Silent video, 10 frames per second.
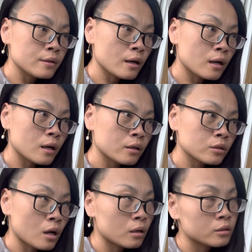uh,
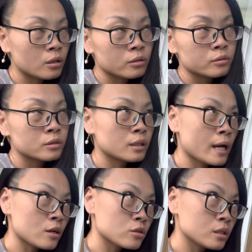not, no,
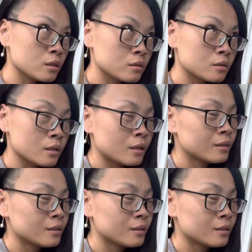actually, the,